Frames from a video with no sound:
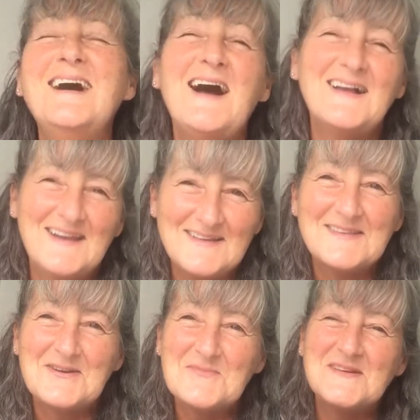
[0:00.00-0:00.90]
I like
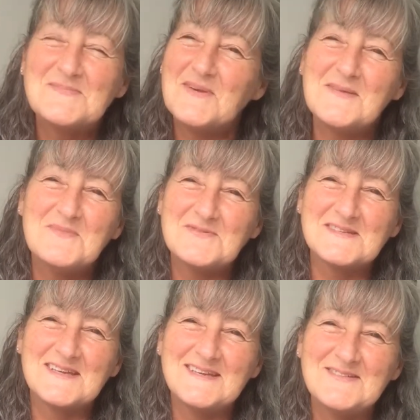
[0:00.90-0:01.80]
the hummus, but I'm not
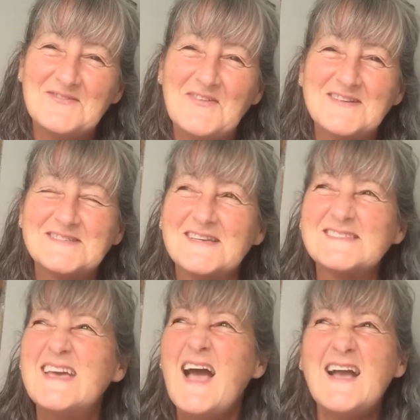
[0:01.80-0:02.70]
so keen on the veg
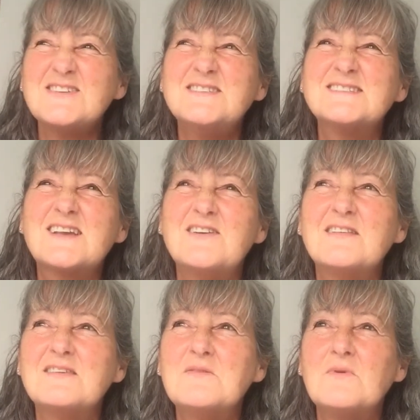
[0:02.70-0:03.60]
sticks. Actually, it's the kind
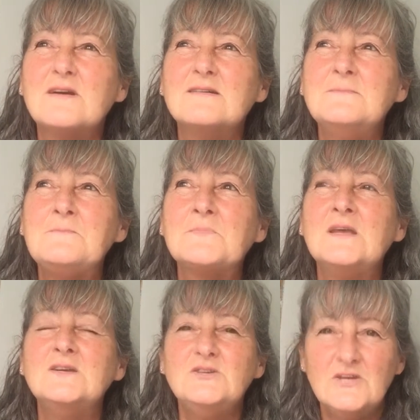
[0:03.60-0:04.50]
of thing where
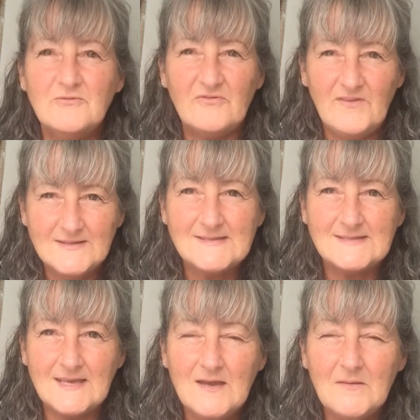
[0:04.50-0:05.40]
you don't
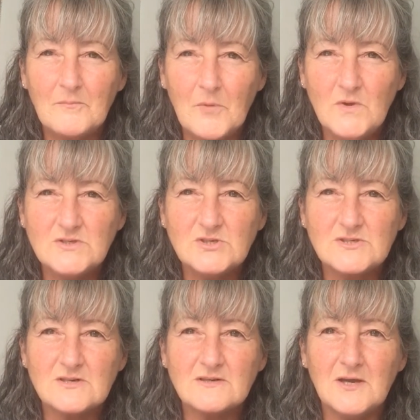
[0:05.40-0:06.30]
fancy it, but once you
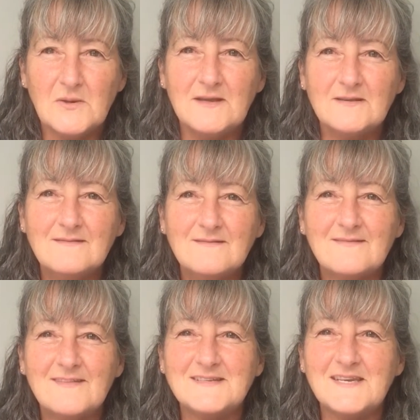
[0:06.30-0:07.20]
start going,
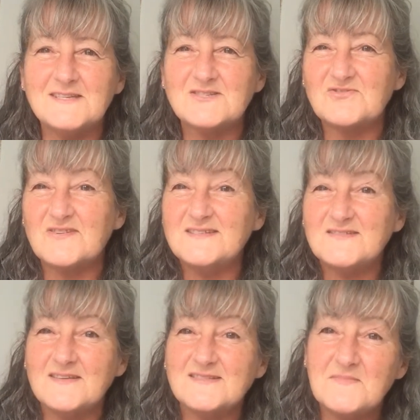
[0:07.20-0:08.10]
they taste all right,
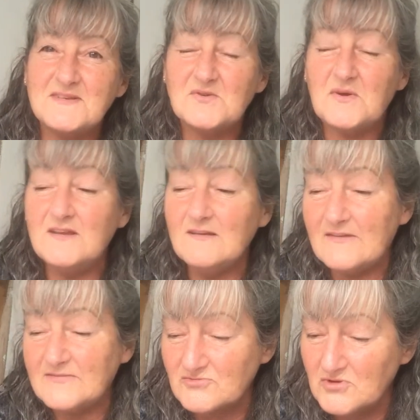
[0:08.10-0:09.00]
don't they? Something to eat
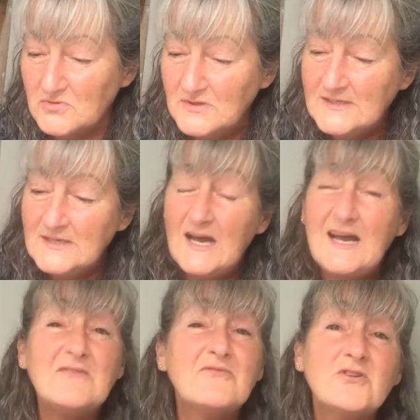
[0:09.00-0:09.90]
after all.
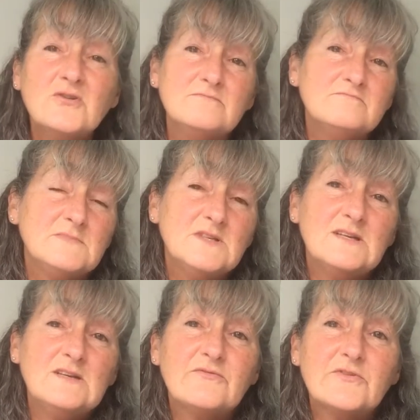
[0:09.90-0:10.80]
And fruit. You
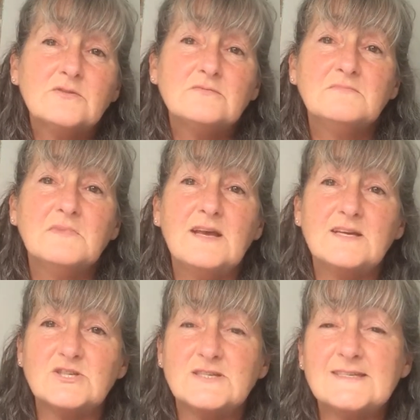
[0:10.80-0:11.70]
can eat fruit
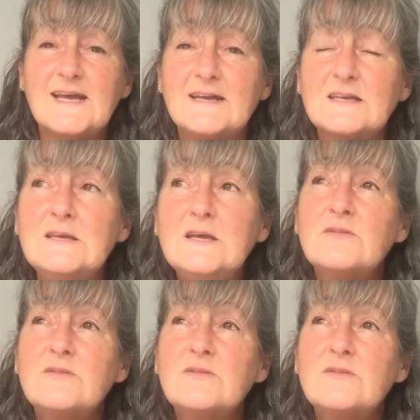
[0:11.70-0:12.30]
as your snack.